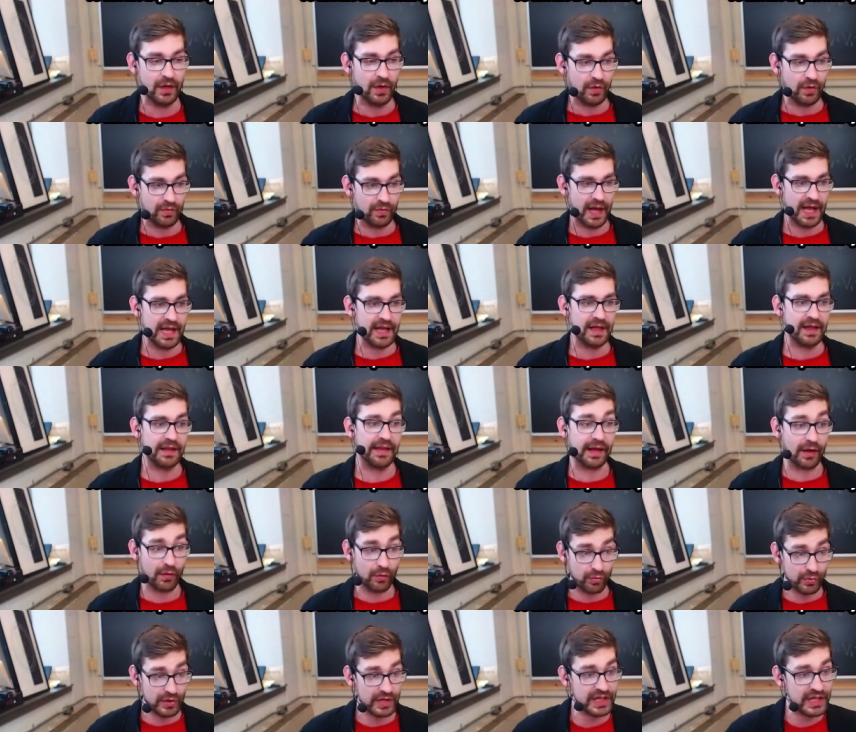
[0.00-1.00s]
right? Like
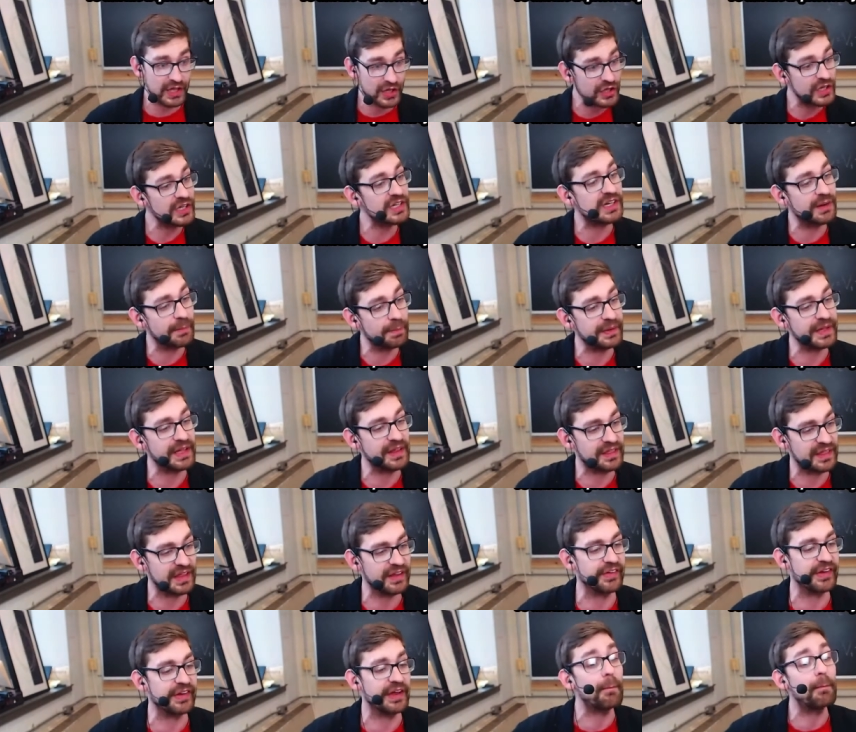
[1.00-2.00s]
a really good, complete
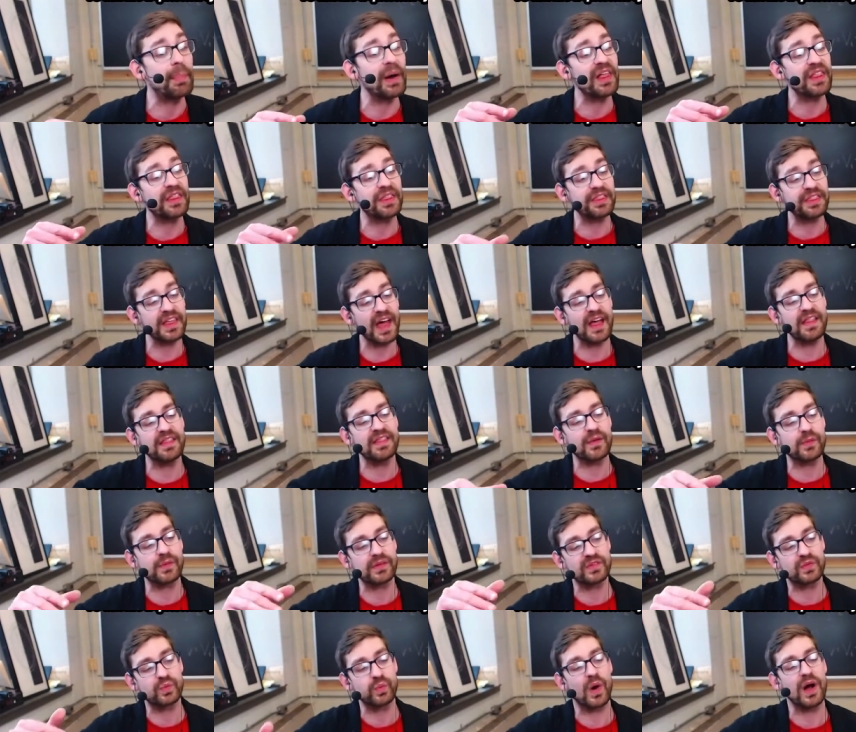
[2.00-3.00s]
theory. But then there
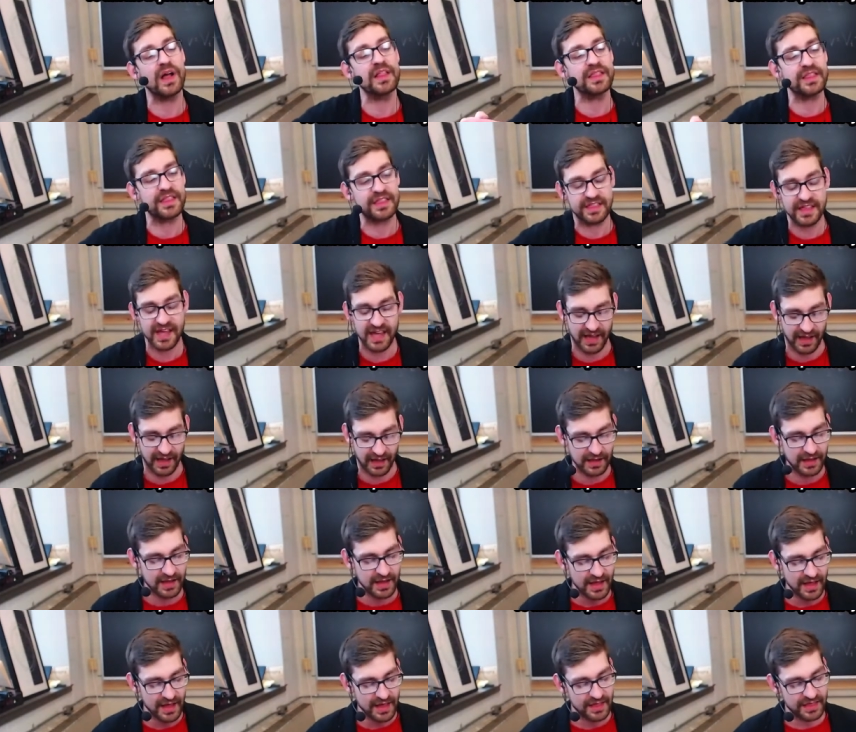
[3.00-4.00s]
was one thing
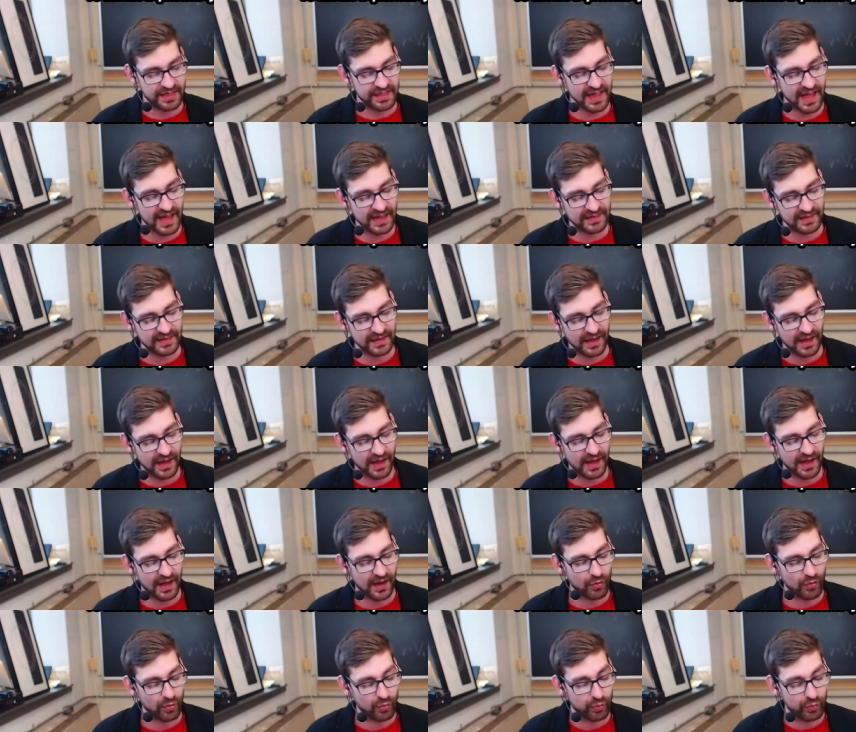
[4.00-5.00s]
that
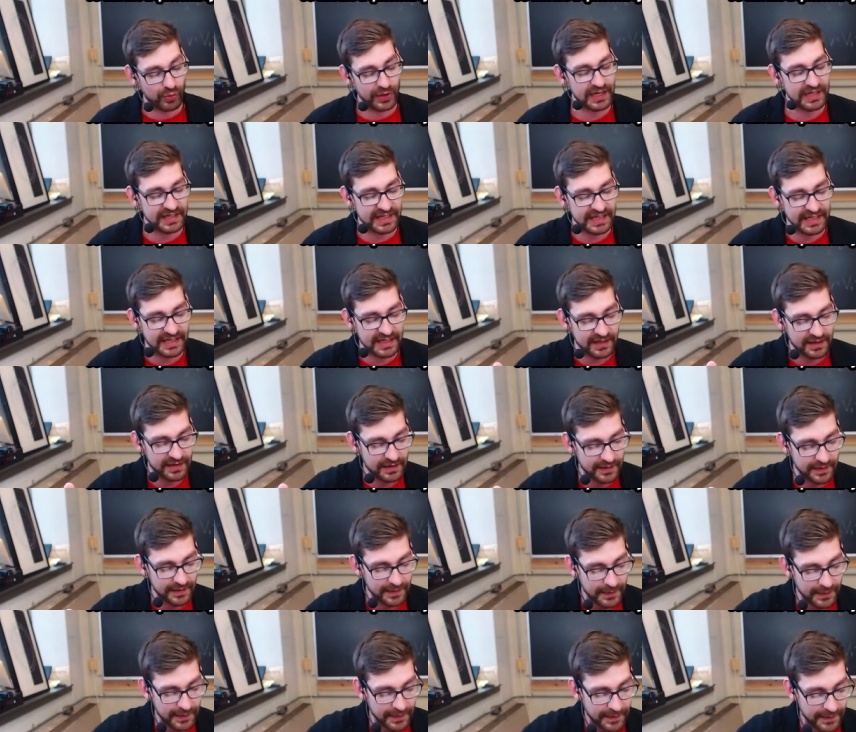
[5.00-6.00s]
uh, really
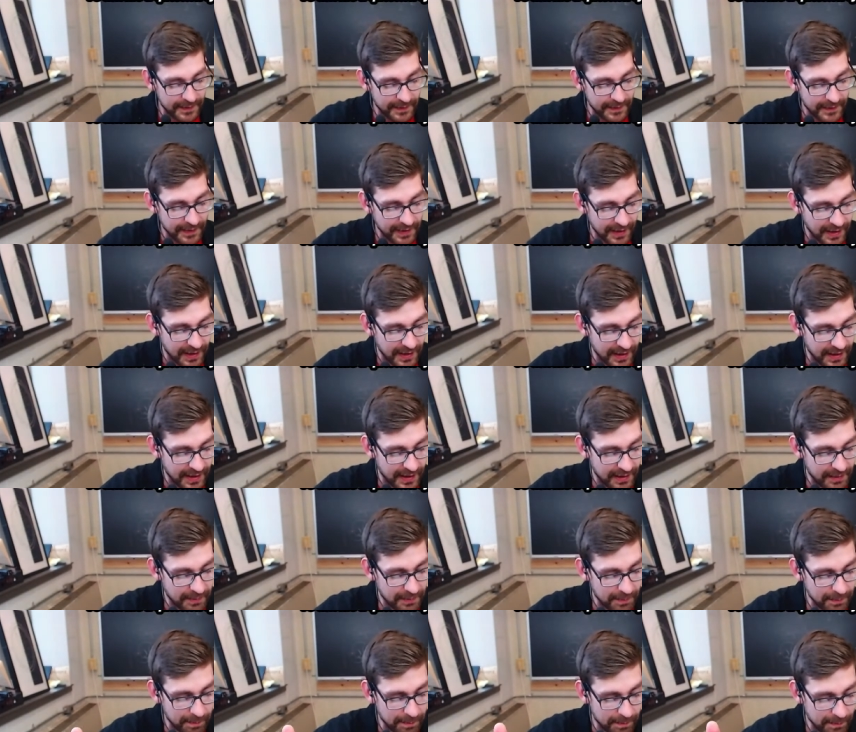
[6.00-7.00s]
uh,
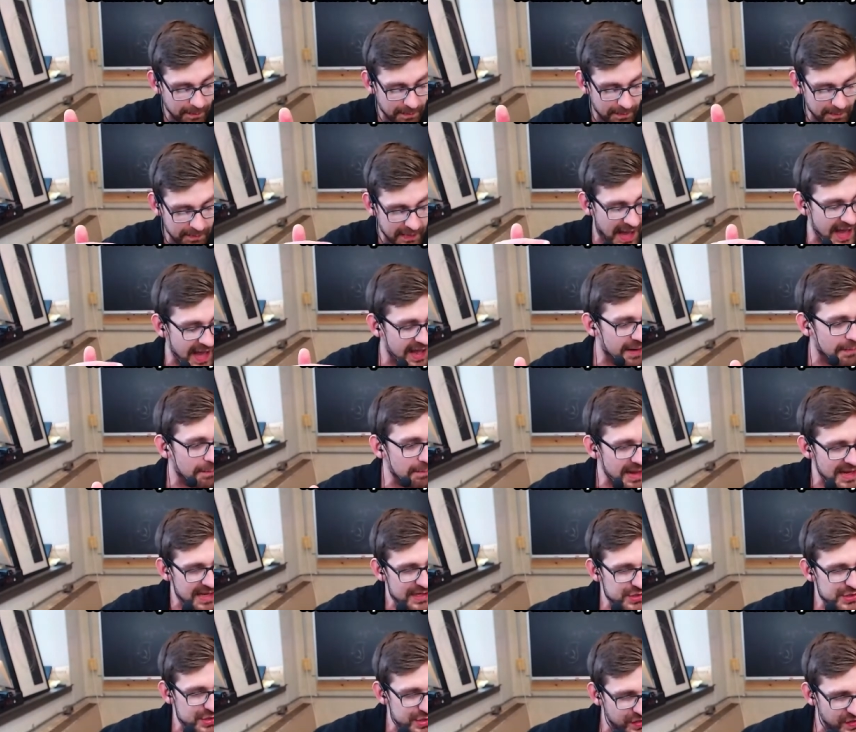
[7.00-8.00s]
had a
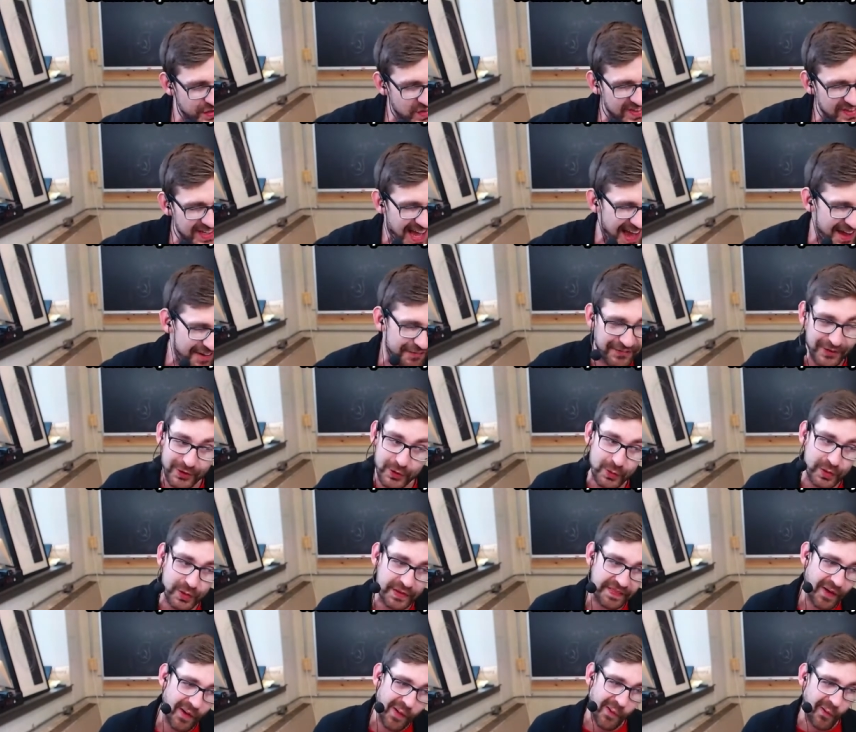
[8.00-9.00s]
major snafu
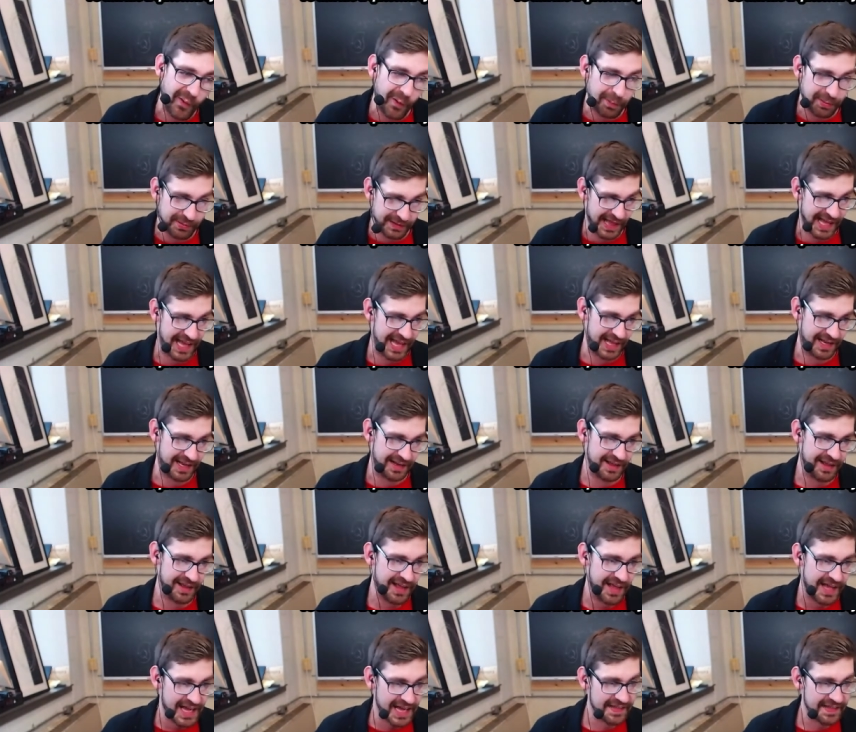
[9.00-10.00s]
in the whole plan,
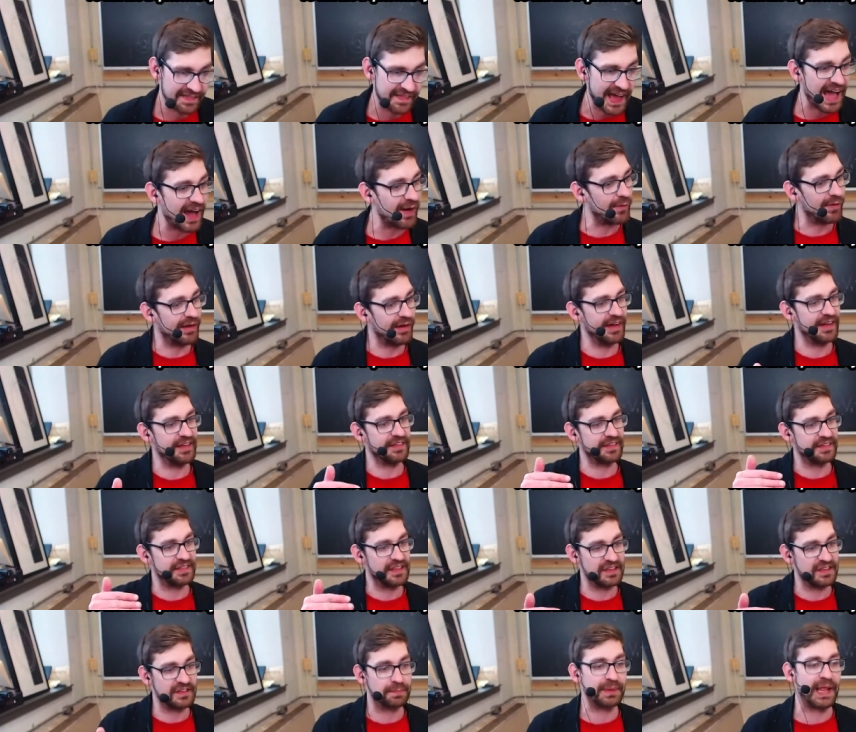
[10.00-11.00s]
and that was
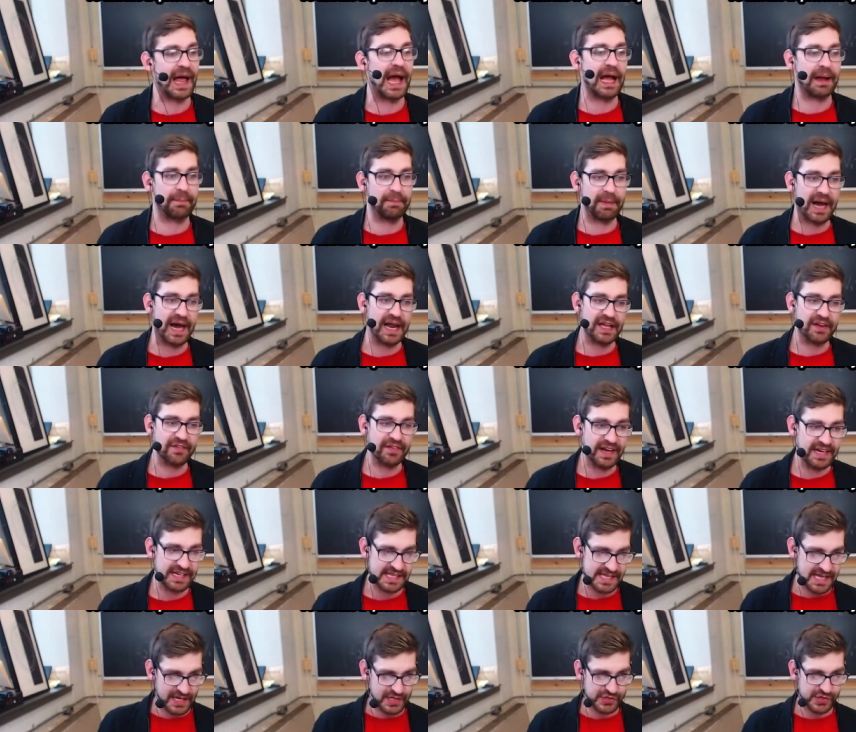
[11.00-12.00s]
this black body
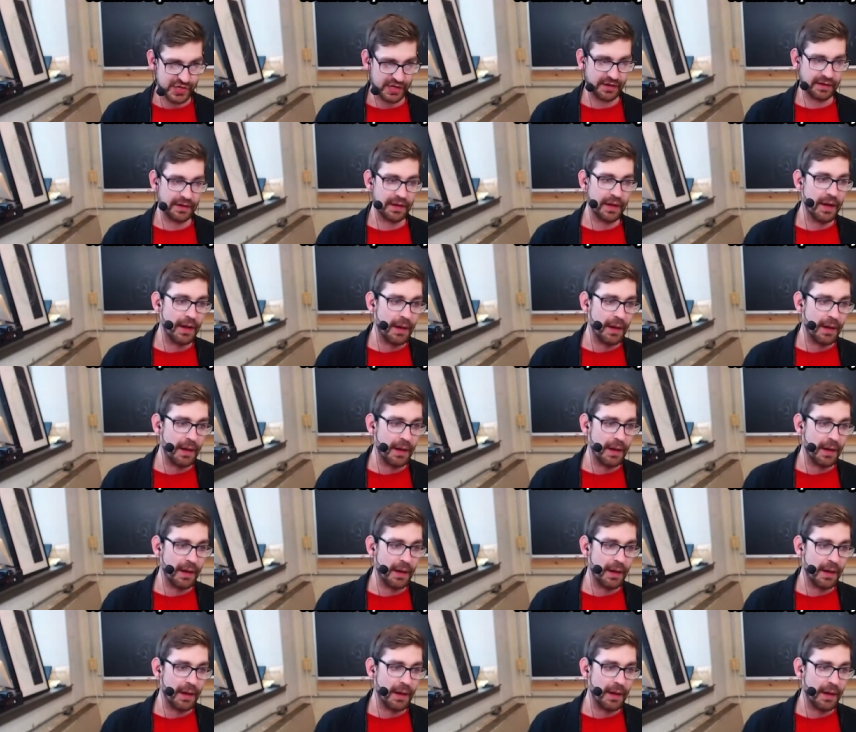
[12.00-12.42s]
radiation.